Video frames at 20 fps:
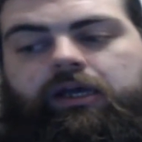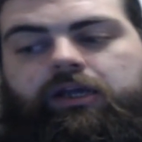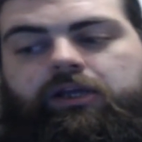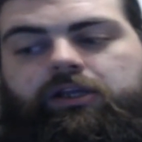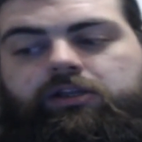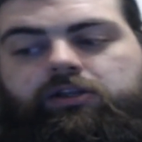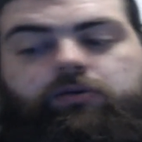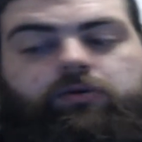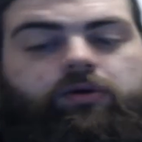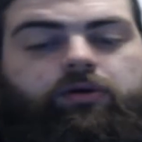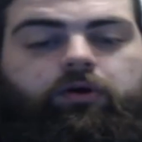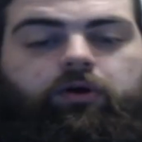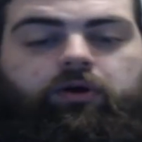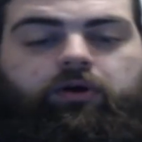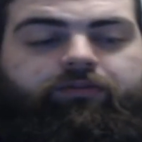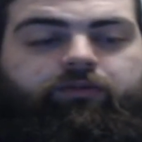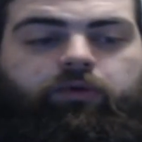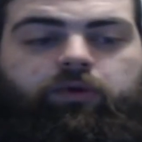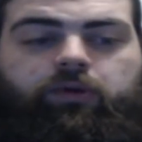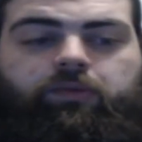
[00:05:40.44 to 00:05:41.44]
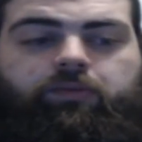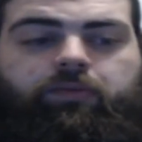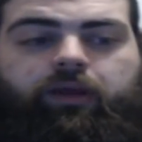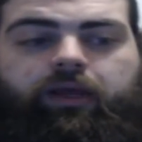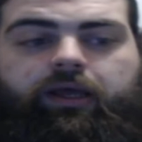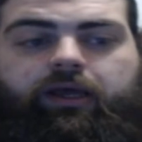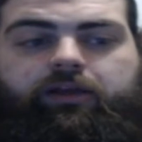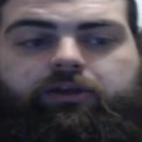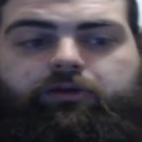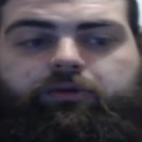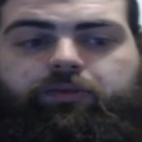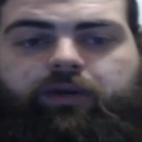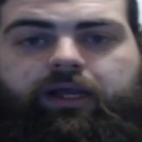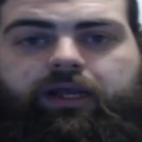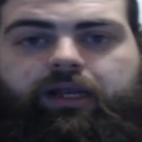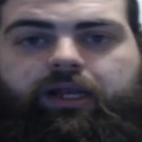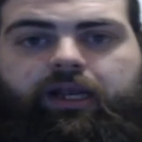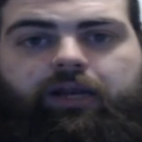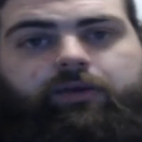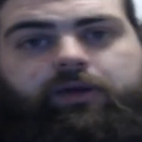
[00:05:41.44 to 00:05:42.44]
don't get me wrong, if you want to play it and you're playing
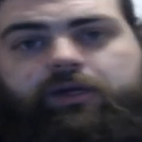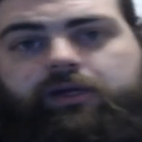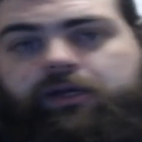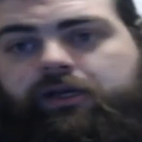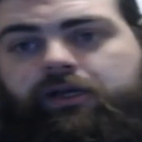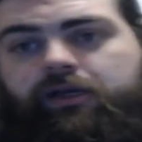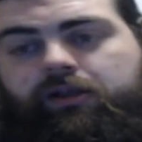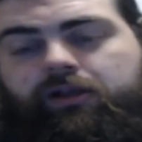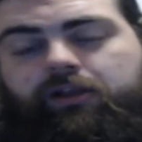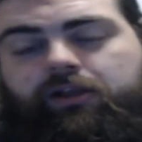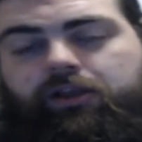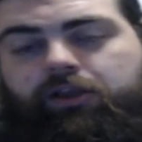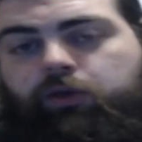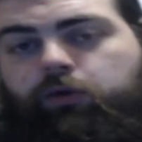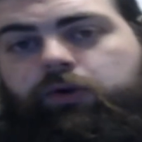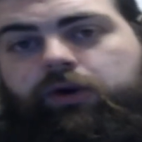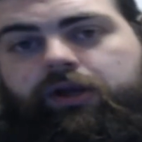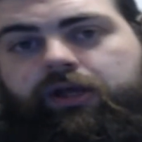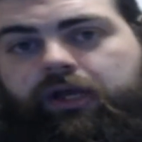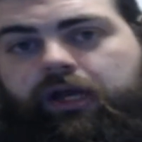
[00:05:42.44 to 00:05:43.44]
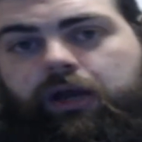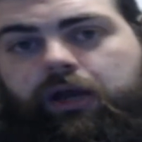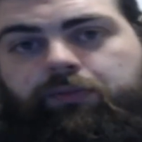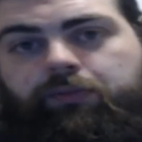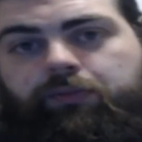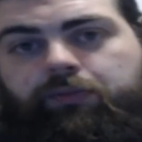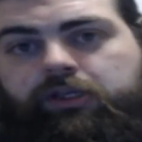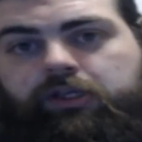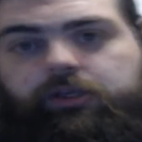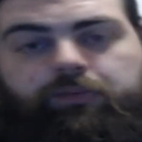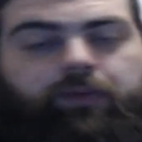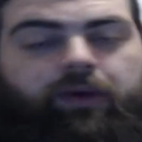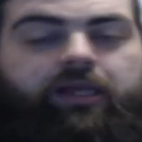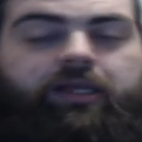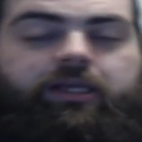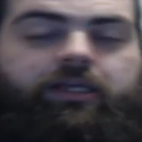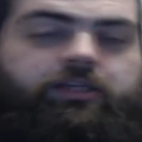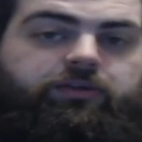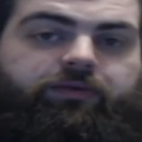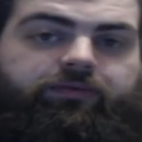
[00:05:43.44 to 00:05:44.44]
it anyway, throw on a camera. You might
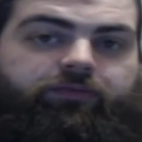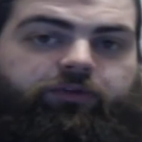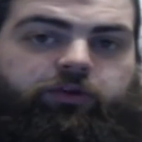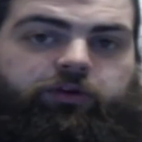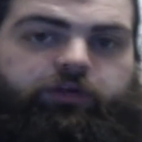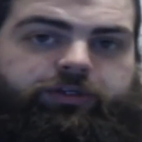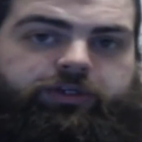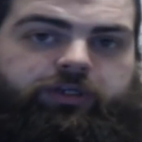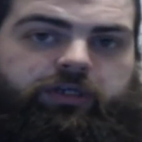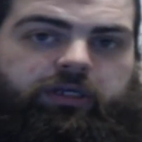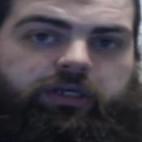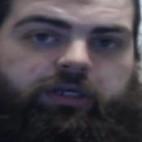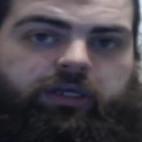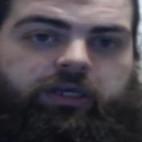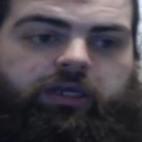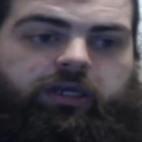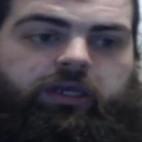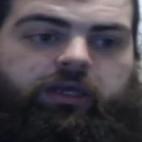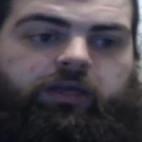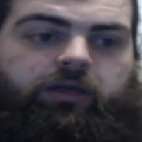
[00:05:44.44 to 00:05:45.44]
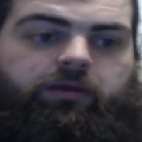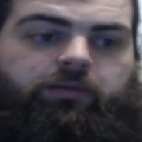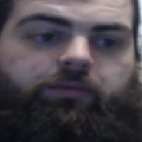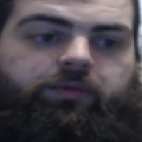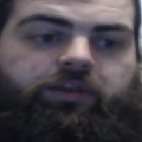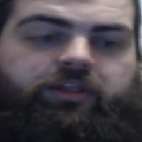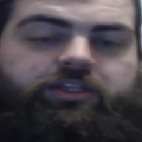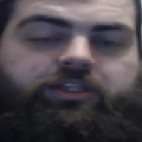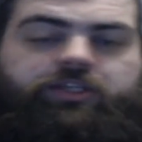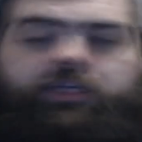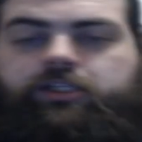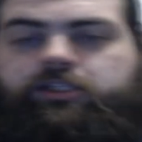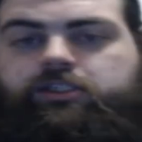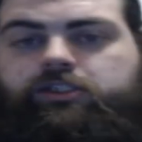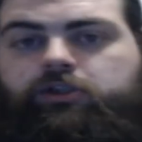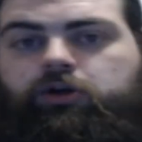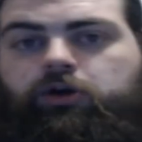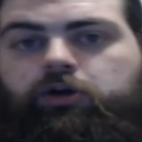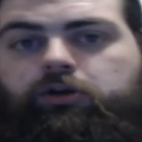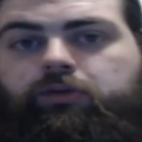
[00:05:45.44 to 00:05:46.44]
get some viewers, but the chances
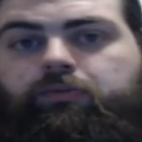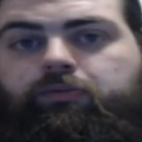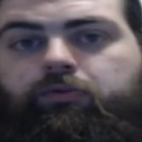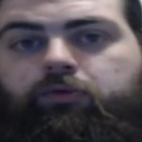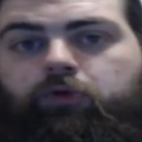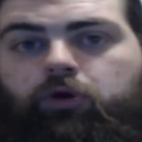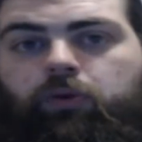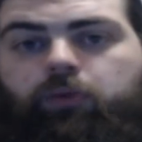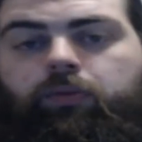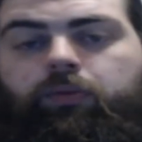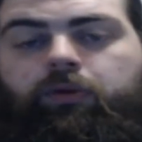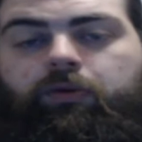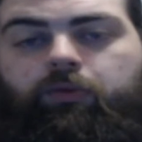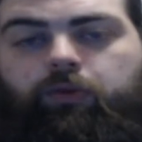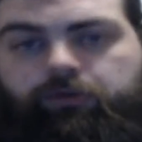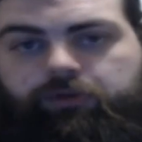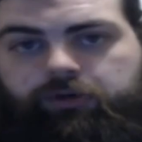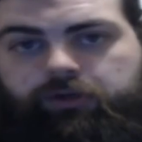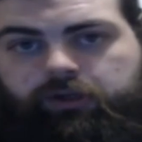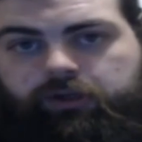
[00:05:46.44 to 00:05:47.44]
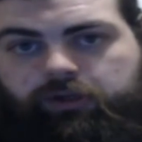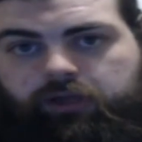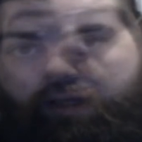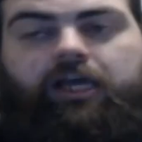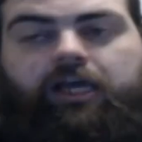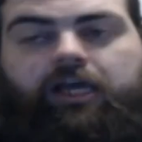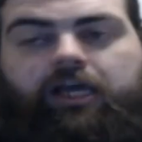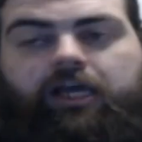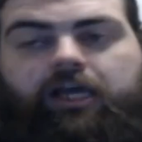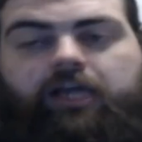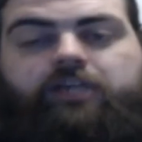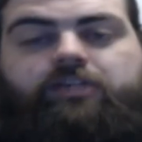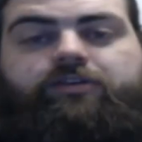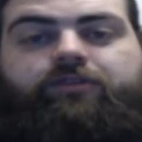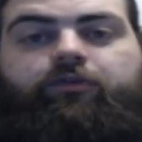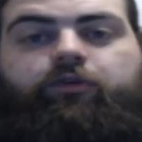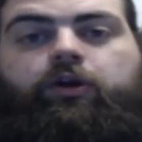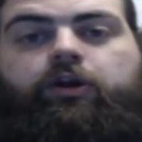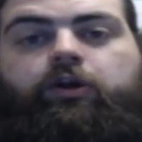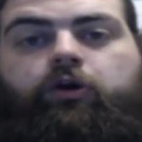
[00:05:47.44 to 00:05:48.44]
are you probably won't, unless you've
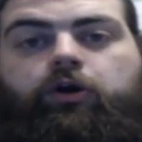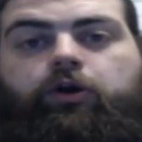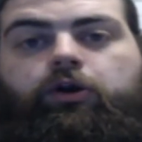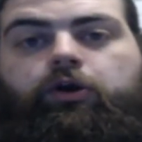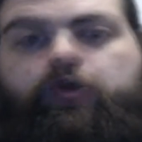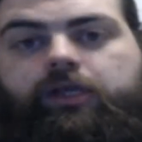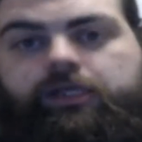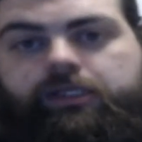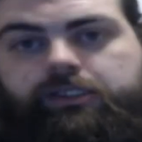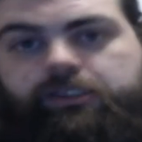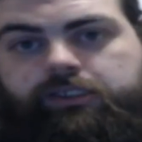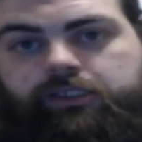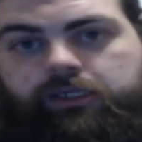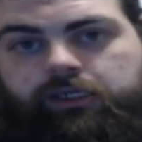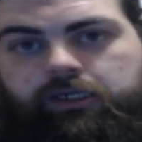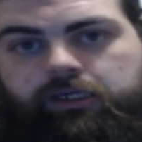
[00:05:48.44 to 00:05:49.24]
already got an audience.